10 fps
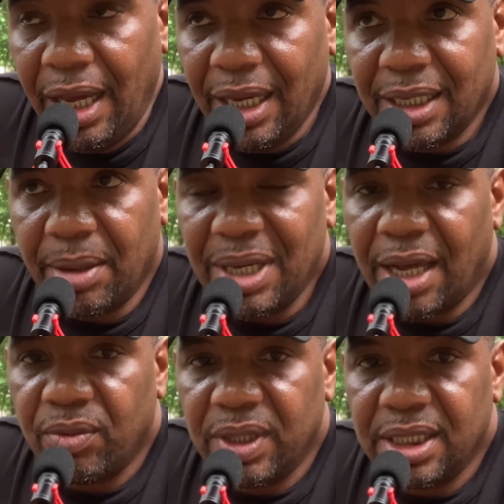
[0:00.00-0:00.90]
Coming out
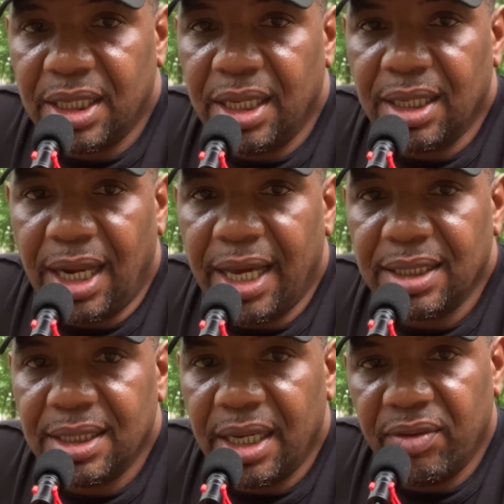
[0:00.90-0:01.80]
of week 10, the
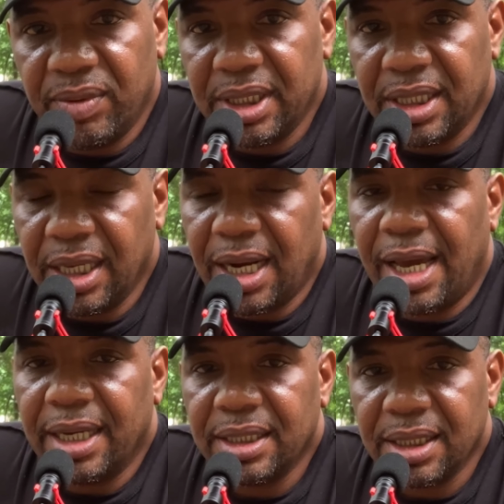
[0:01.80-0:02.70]
last day of week 10,
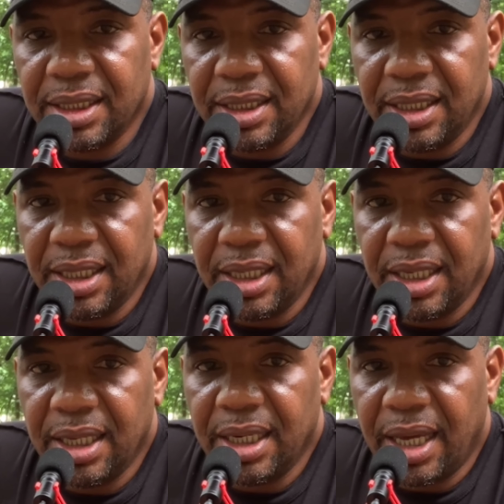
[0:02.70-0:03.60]
I actually
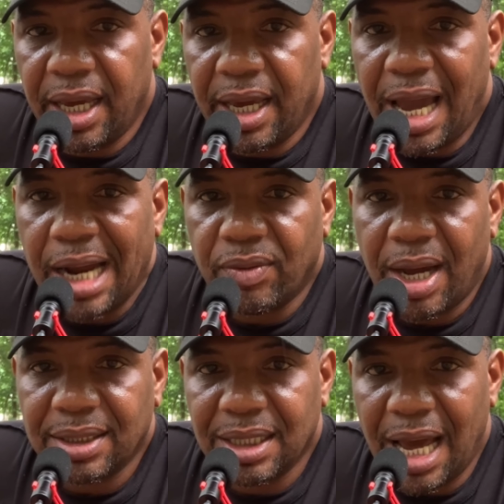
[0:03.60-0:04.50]
did a
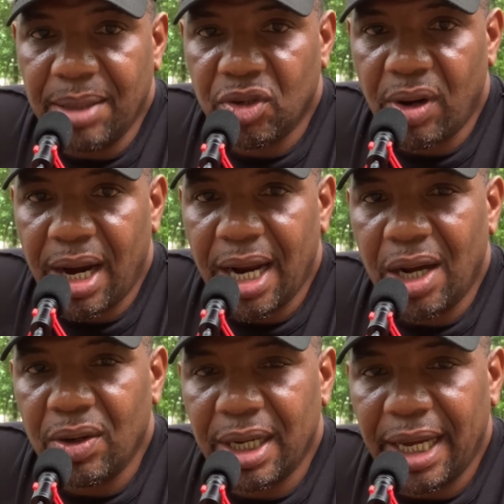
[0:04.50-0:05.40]
Hyrox time
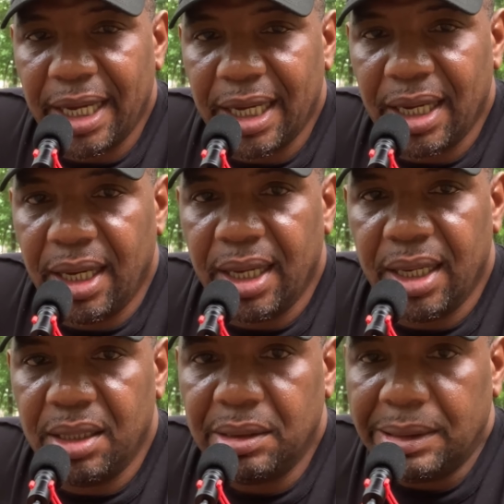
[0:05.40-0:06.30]
trial,
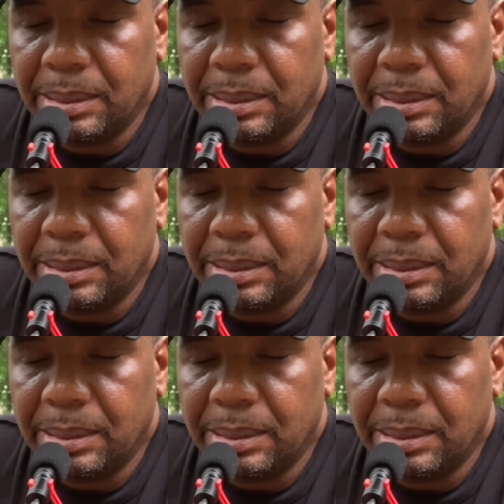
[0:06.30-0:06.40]
and